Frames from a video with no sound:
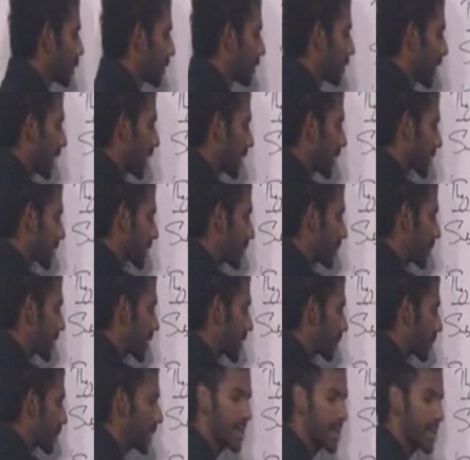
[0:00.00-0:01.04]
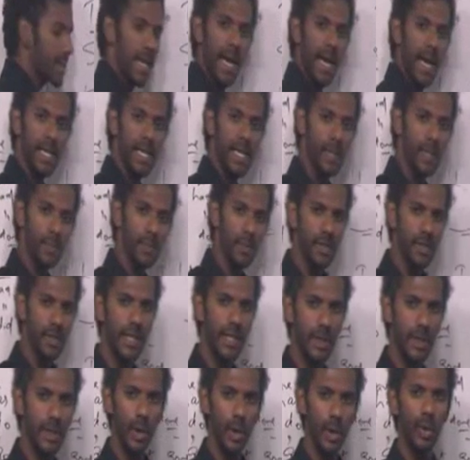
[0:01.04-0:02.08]
rule like subject plus has plus
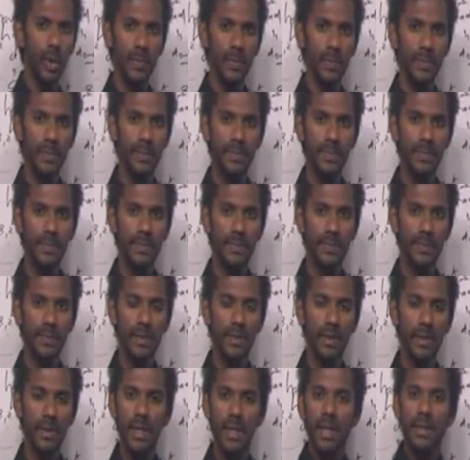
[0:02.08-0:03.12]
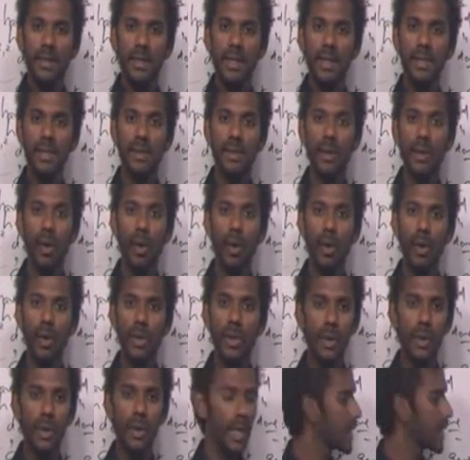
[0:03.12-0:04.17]
V2? There is no
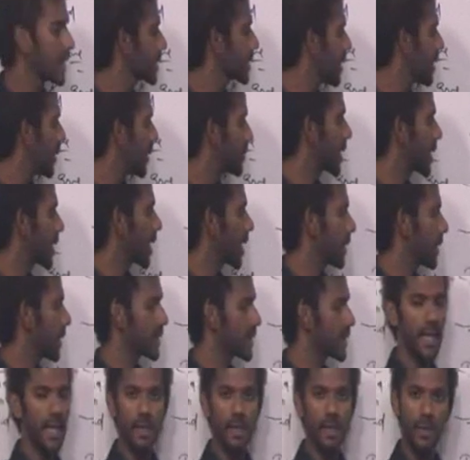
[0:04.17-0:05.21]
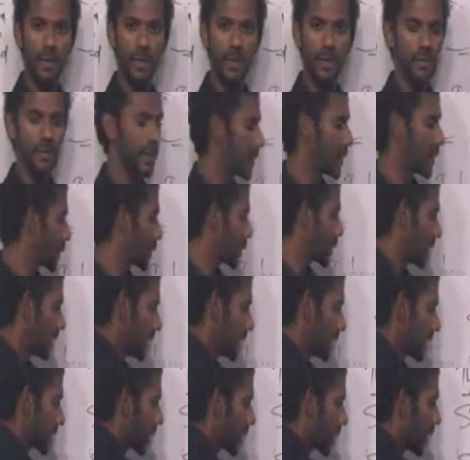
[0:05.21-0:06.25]
rule like subject plus has plus V2.
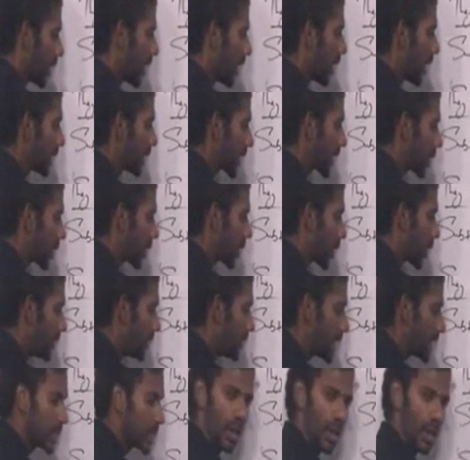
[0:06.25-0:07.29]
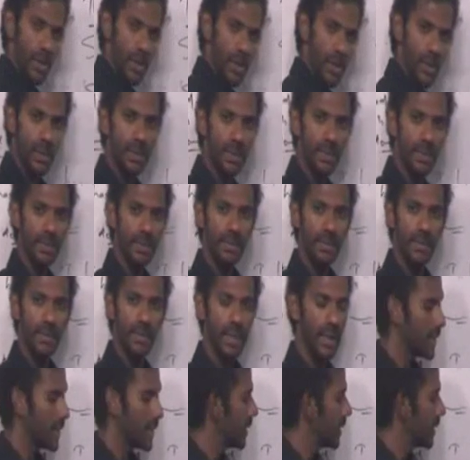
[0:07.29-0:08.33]
So hurt cannot be V2 also.
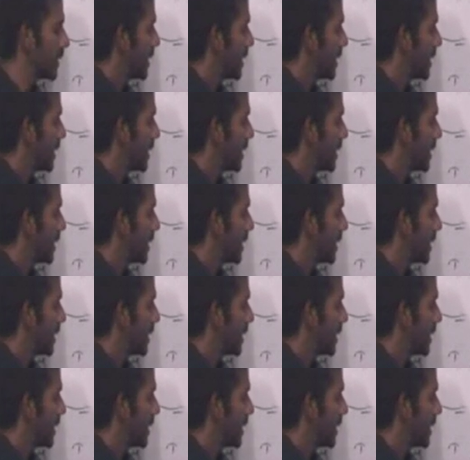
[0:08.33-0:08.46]
Clear?